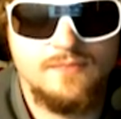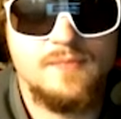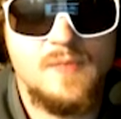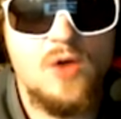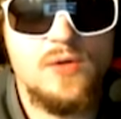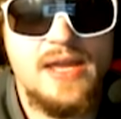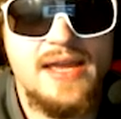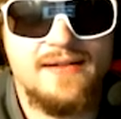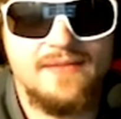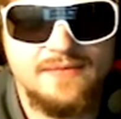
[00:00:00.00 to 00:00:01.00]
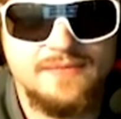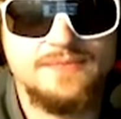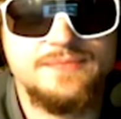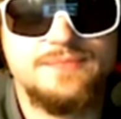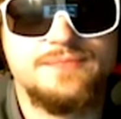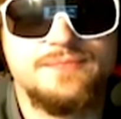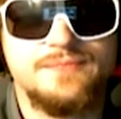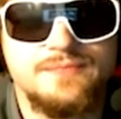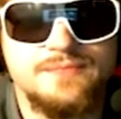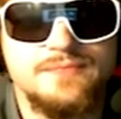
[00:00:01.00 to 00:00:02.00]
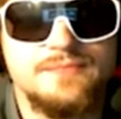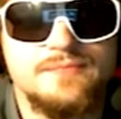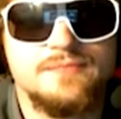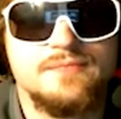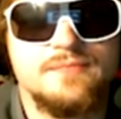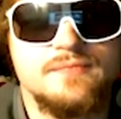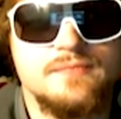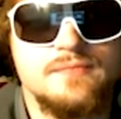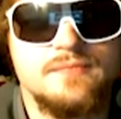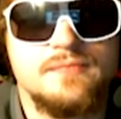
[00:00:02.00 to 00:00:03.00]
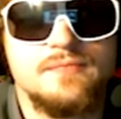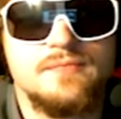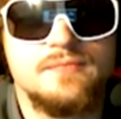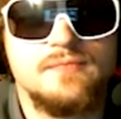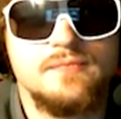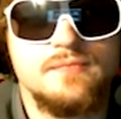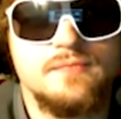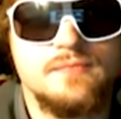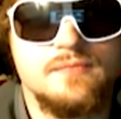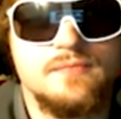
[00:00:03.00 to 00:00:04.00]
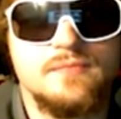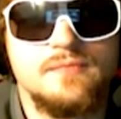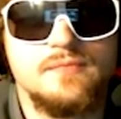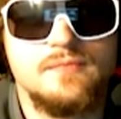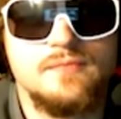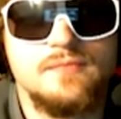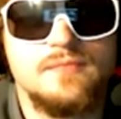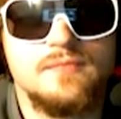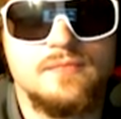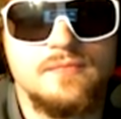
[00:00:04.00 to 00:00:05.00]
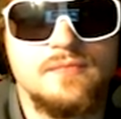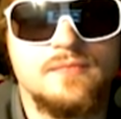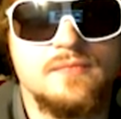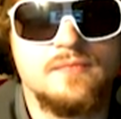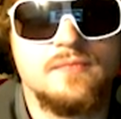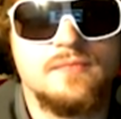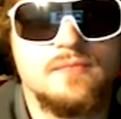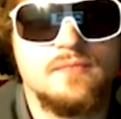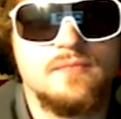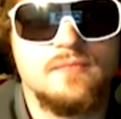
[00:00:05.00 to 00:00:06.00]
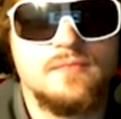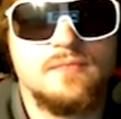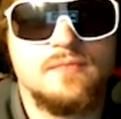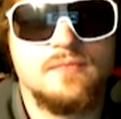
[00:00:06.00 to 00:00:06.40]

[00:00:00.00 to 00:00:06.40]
This person isn't speaking.